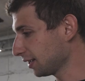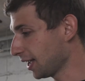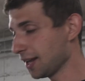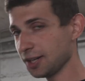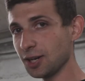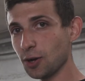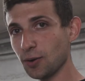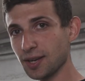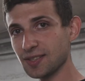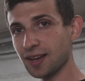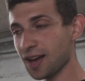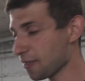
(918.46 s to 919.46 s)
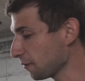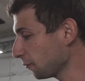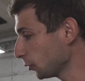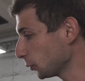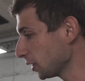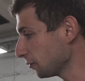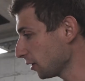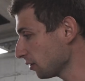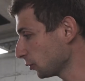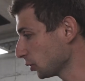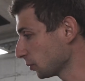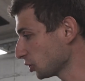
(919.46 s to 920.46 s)
And you know, as I got a full
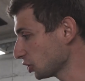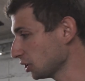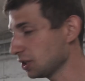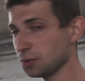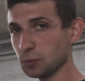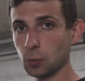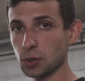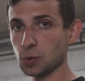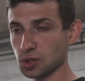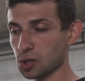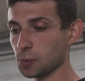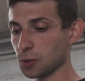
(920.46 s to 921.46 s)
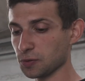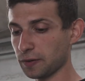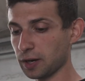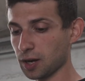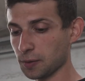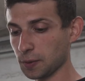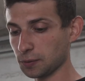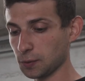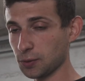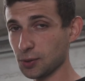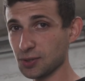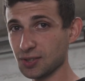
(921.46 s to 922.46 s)
refund for the machine, which was almost 300
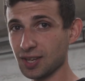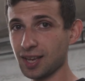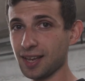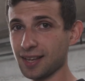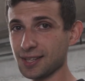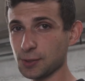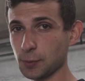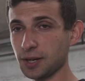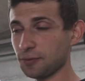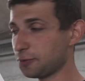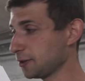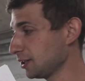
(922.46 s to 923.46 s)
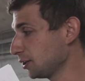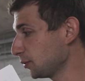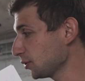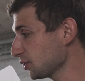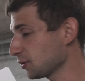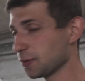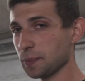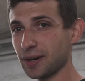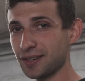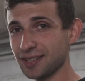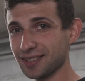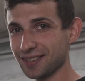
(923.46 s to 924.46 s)
euros, It's 23 euros to
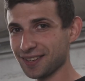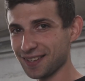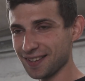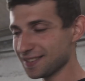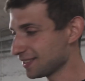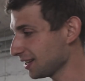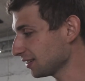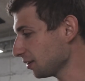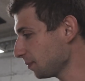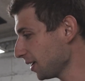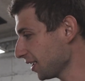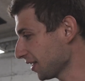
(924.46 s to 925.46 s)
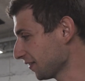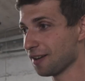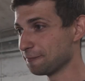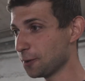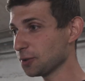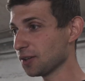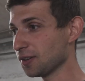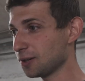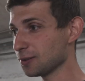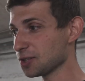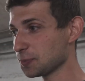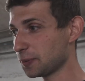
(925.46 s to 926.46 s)
repair it. It's not that bad. I've bought an
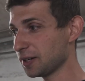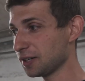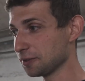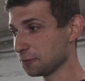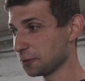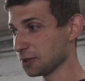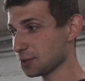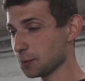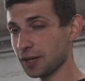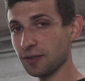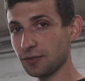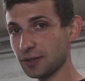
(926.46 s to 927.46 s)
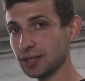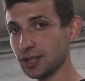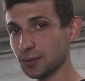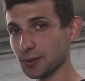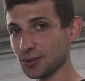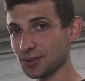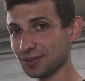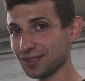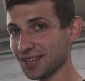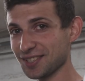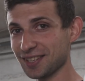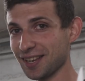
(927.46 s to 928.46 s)
airless sprayer for 23 euros.
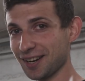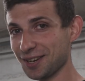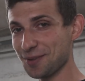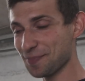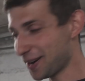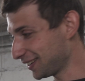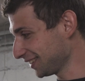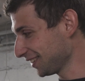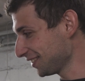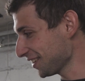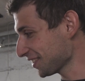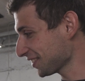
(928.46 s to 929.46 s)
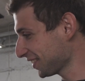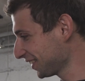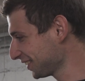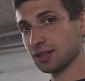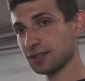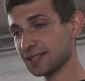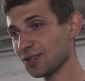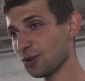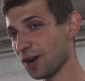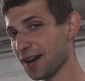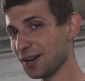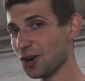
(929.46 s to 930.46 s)
Doesn't get any better than this.
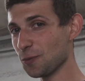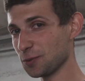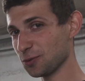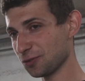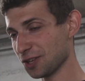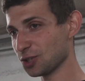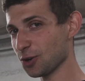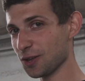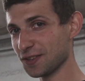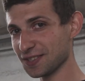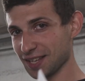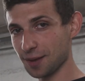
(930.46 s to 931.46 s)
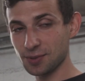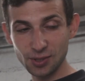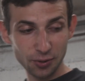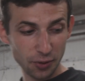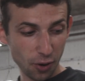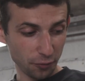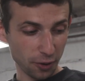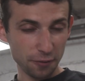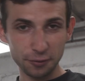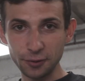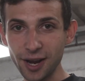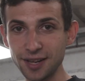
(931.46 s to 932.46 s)
So I hope you've enjoyed this episode of
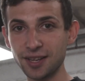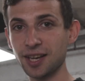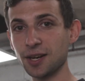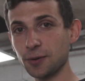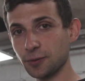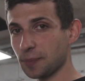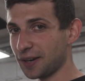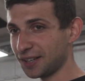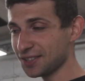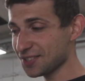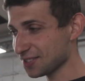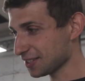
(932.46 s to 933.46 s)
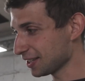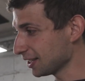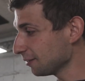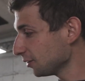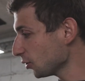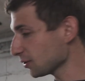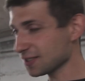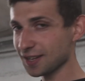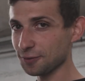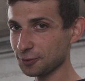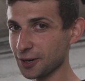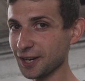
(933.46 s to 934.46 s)
Friday repairs, even though it's
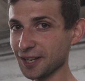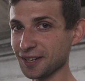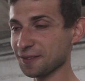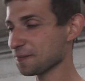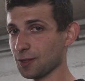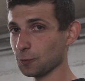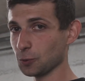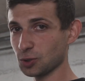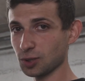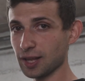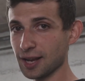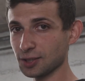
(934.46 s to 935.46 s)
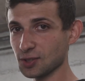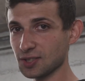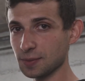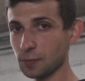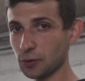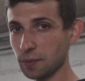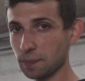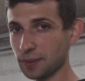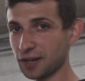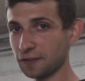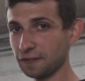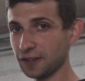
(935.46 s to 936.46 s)
not Friday. Would you like to see more
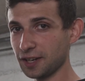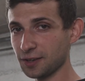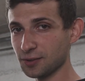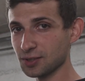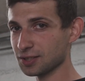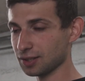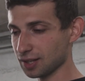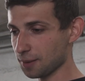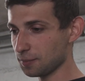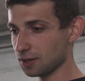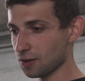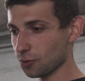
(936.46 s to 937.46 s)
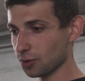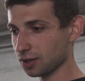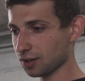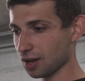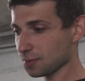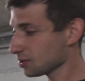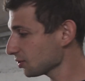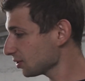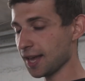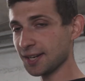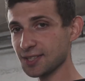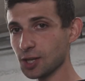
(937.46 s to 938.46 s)
repair videos? Let me know in the comments.
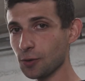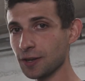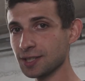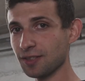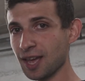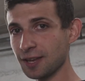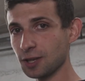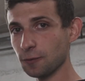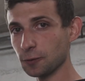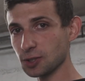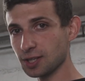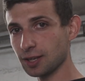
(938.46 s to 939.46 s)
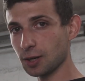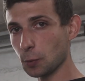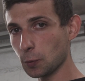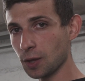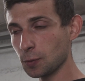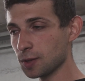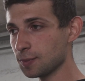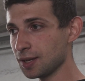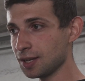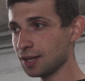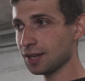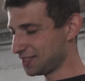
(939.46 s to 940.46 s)
And as always, thank you for sticking around with
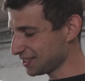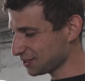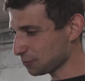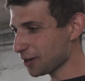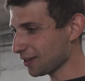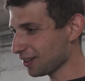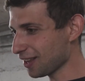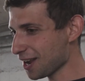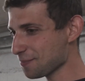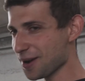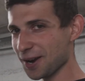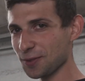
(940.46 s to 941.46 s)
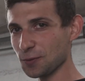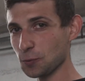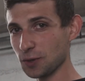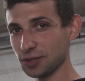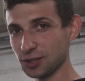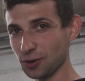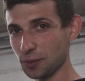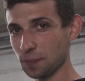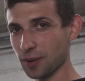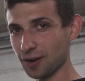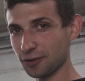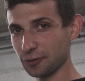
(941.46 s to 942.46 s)
me. Destroy that like button with your
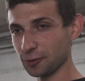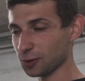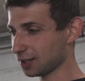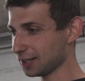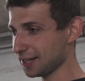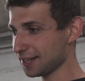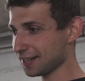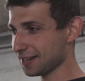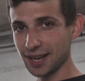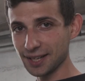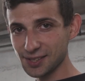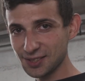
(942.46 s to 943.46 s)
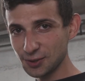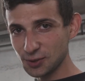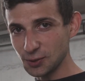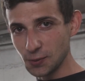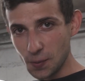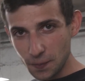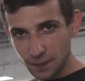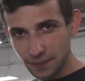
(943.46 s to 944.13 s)
powerful click, and I'll see you soon.